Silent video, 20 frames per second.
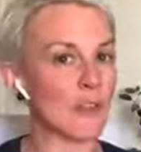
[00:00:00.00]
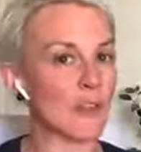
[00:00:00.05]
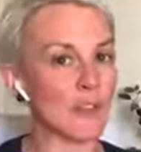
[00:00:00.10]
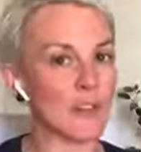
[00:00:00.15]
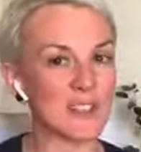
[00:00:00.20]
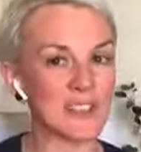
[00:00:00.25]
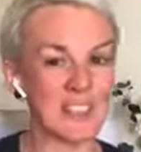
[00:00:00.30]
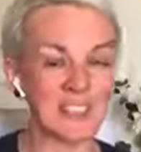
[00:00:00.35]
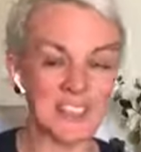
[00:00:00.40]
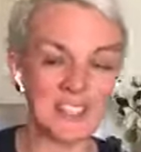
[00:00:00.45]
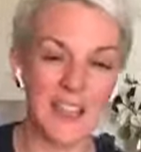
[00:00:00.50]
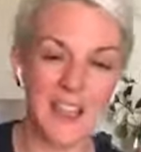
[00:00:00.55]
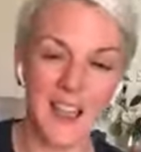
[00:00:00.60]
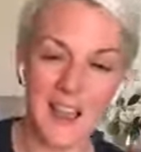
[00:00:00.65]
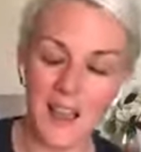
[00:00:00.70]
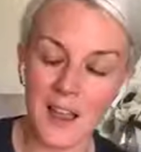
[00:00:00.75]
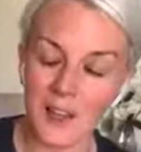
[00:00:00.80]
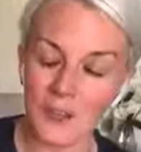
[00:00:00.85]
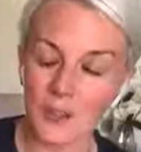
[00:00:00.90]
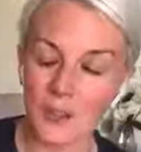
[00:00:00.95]
there is a
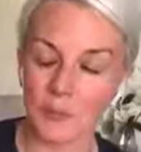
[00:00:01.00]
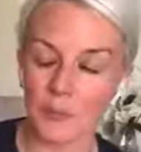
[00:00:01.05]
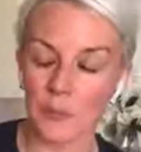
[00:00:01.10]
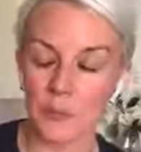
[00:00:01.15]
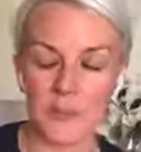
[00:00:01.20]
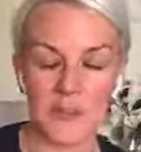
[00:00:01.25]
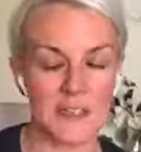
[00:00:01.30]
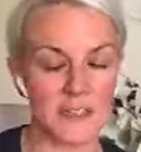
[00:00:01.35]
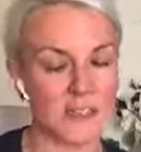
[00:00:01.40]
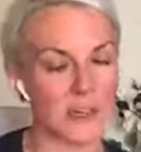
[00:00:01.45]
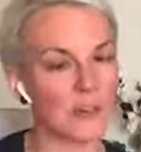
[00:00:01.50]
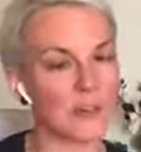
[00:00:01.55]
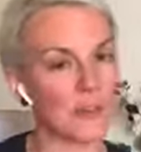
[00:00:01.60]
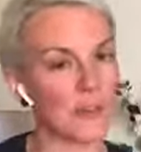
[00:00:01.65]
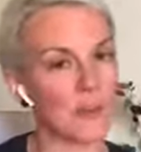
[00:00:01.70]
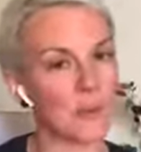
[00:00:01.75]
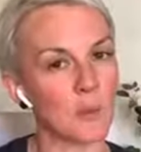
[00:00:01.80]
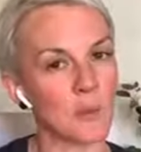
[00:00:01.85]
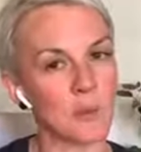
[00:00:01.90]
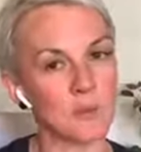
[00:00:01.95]
ton of free stuff on
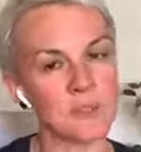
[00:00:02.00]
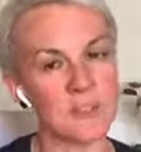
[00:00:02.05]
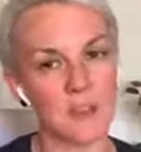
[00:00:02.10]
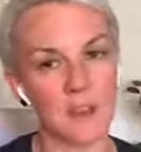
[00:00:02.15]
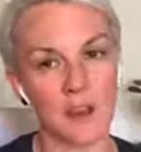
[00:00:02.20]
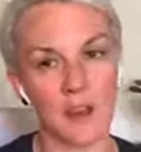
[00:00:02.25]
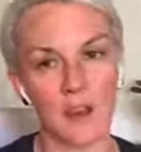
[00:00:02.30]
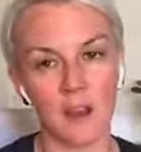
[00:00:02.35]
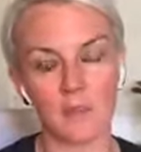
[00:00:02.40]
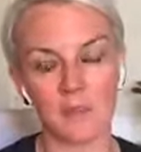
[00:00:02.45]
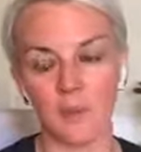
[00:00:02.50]
that website.